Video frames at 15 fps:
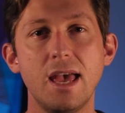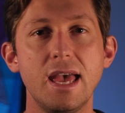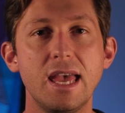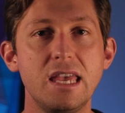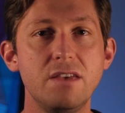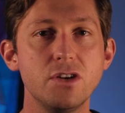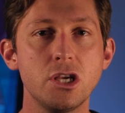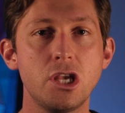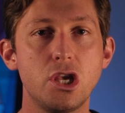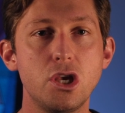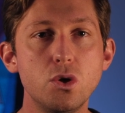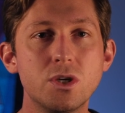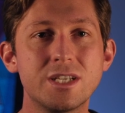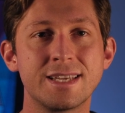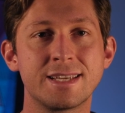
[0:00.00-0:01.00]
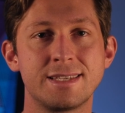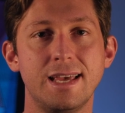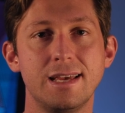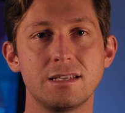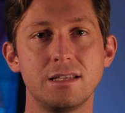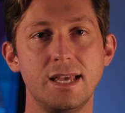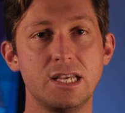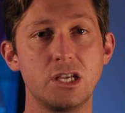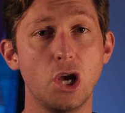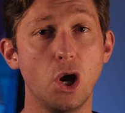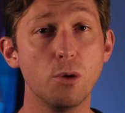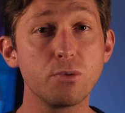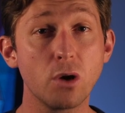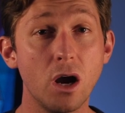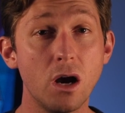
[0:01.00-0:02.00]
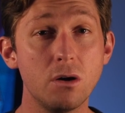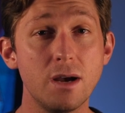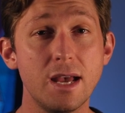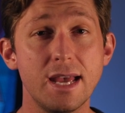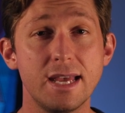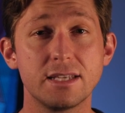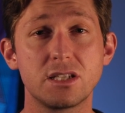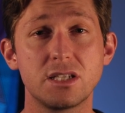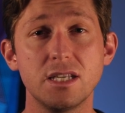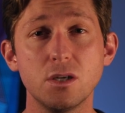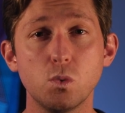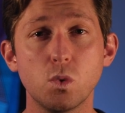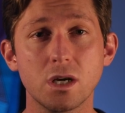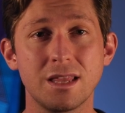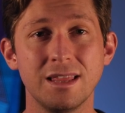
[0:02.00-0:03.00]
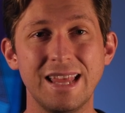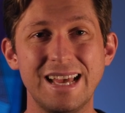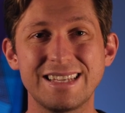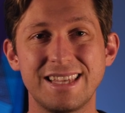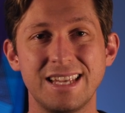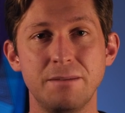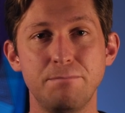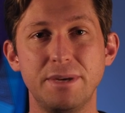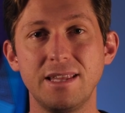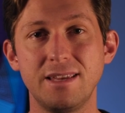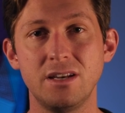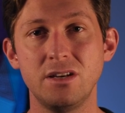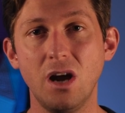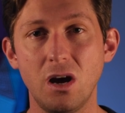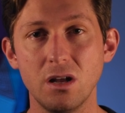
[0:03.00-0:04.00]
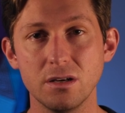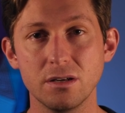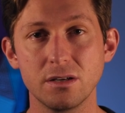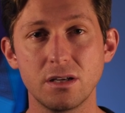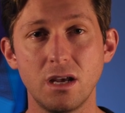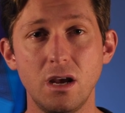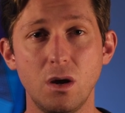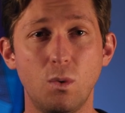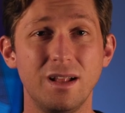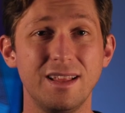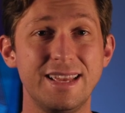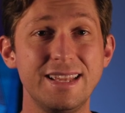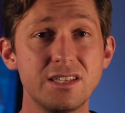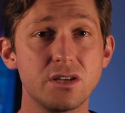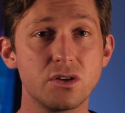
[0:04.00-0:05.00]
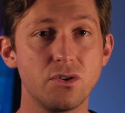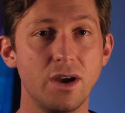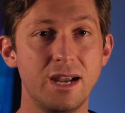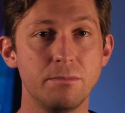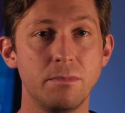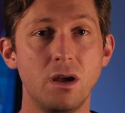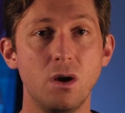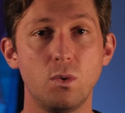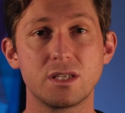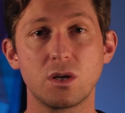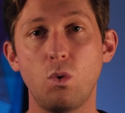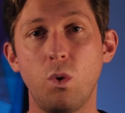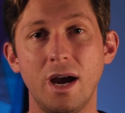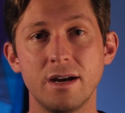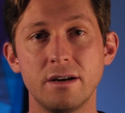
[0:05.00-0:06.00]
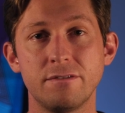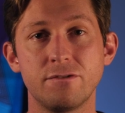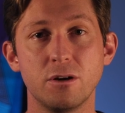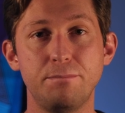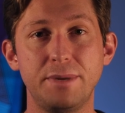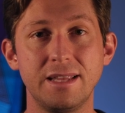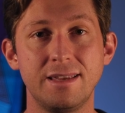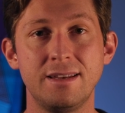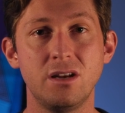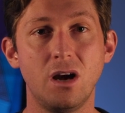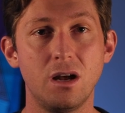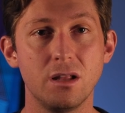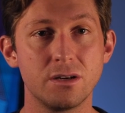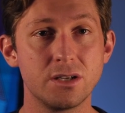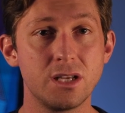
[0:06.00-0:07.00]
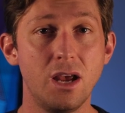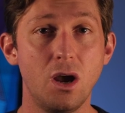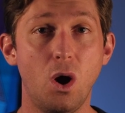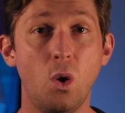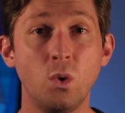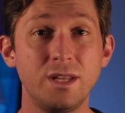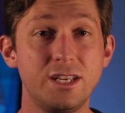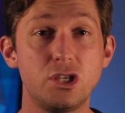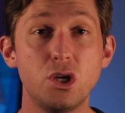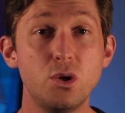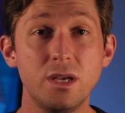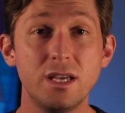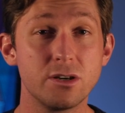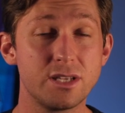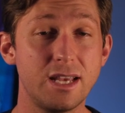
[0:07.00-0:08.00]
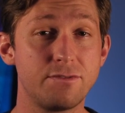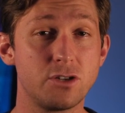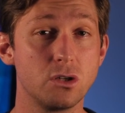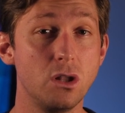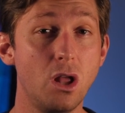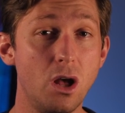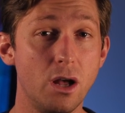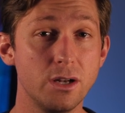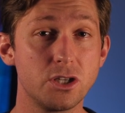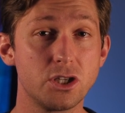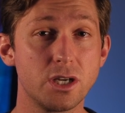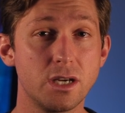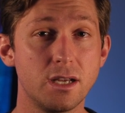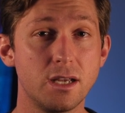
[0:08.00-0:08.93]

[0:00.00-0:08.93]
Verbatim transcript: Even a huge success like GoPro is still worth less than $1 billion, while Instagram was acquired for $1 billion only 2 years after launch.